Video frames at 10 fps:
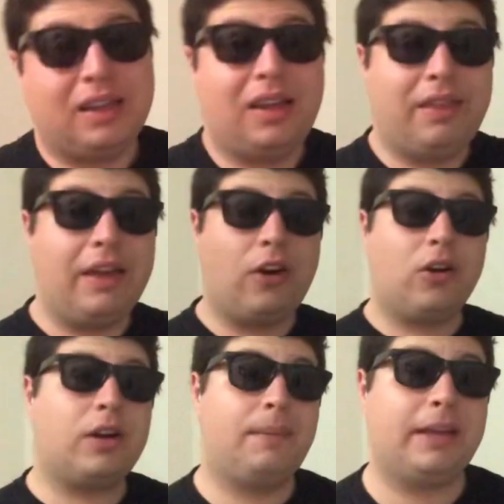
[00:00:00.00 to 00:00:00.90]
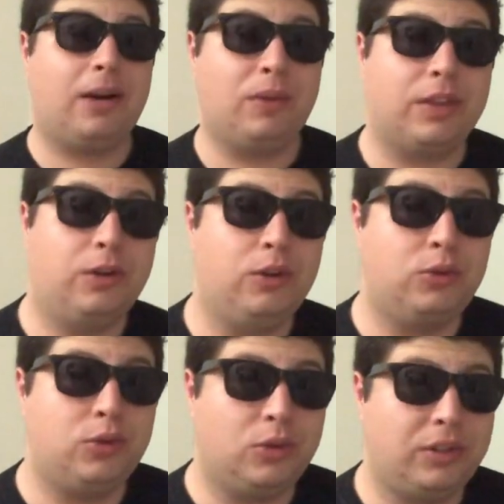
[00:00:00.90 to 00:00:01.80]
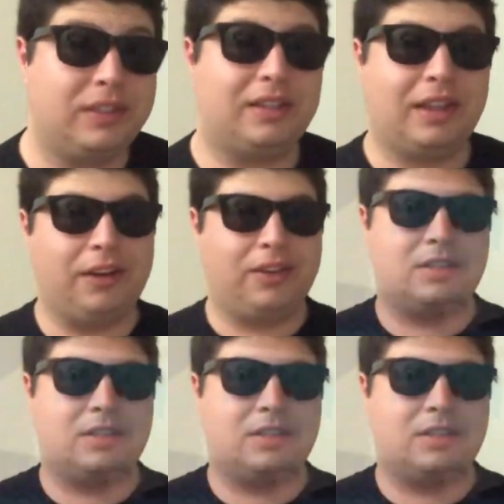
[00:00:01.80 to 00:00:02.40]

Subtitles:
They are coming out with a new dual disc later this